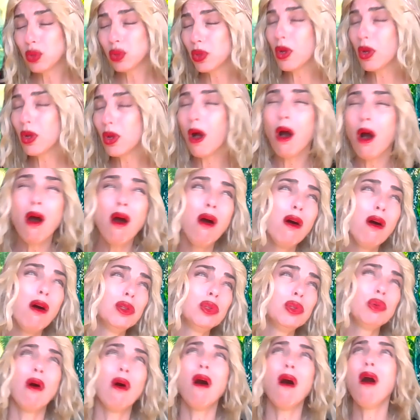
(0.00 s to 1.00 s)
She
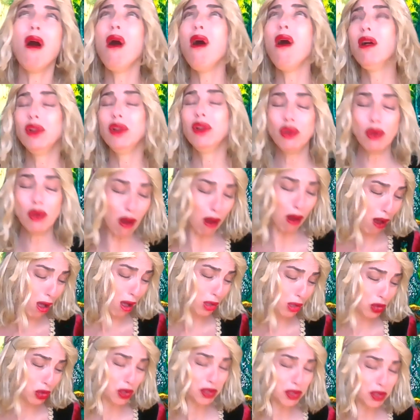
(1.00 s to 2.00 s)
cries and cries and
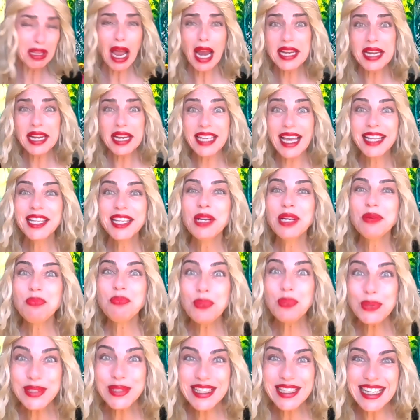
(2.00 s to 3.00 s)
cries. And
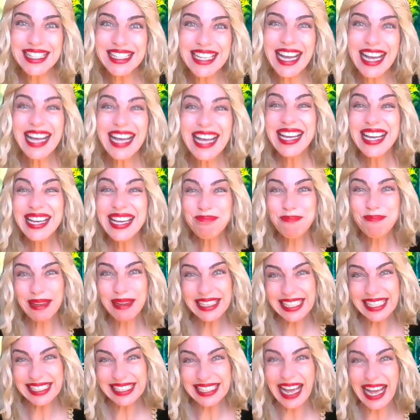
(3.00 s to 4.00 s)
meanwhile, the
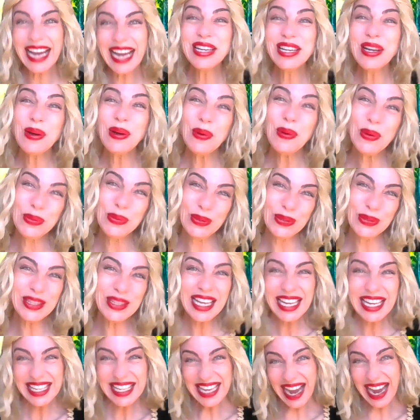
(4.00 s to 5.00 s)
fish come
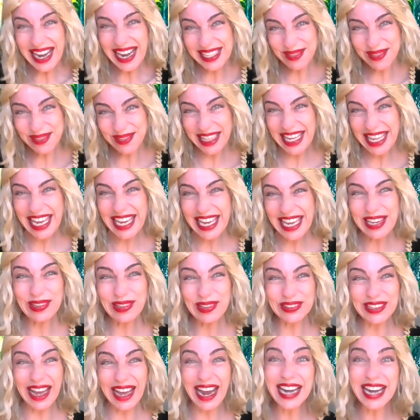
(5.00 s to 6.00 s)
to help
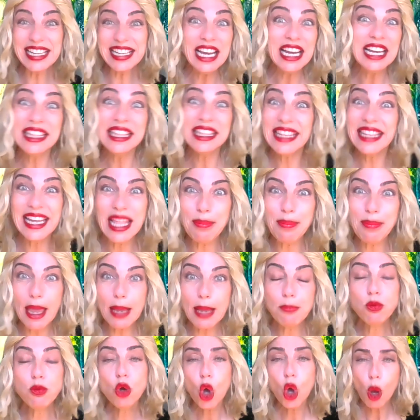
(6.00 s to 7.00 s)
her. What
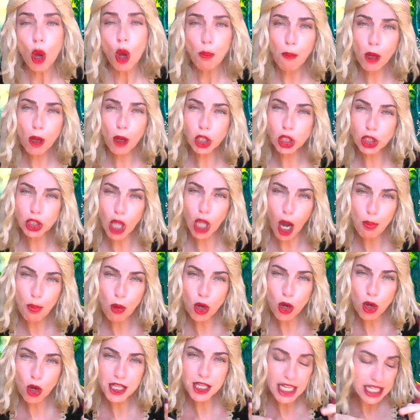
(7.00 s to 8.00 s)
does that mean? Fish
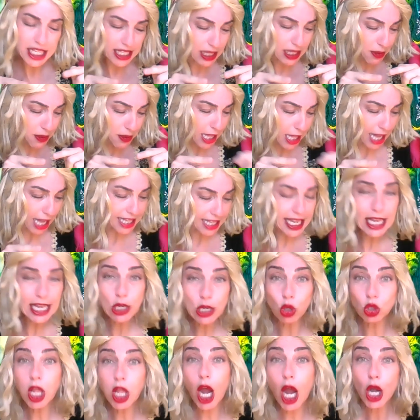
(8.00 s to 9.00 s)
come like
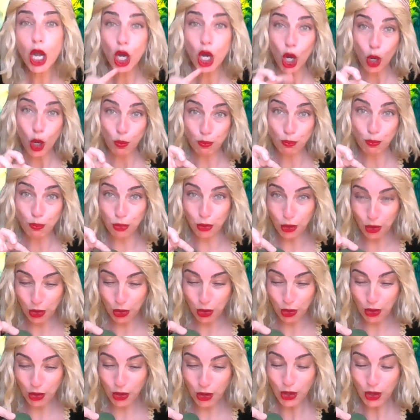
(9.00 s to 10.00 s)
this from the bottom
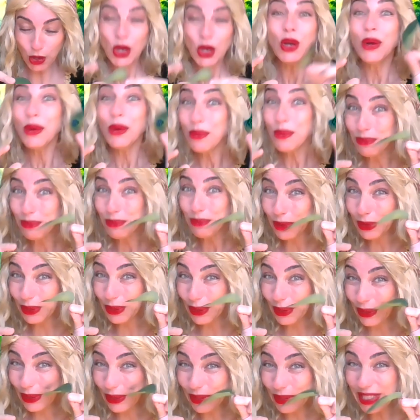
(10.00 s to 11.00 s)
of the
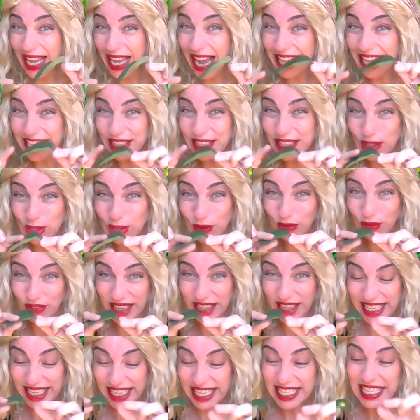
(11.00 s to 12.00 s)
sea.
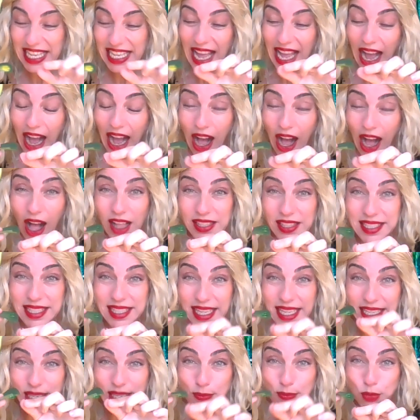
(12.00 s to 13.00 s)
And they start
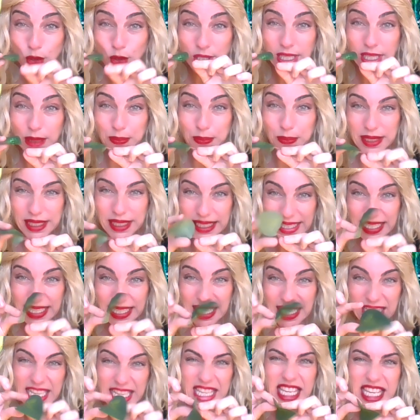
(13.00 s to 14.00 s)
to eat.
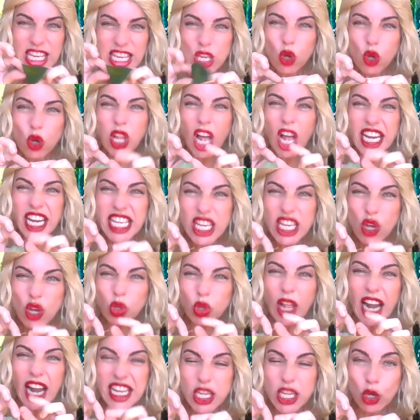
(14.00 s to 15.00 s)
They
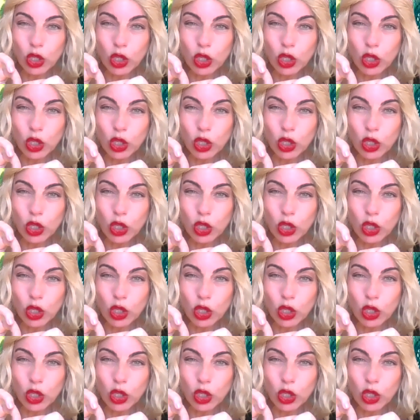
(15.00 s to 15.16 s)
eat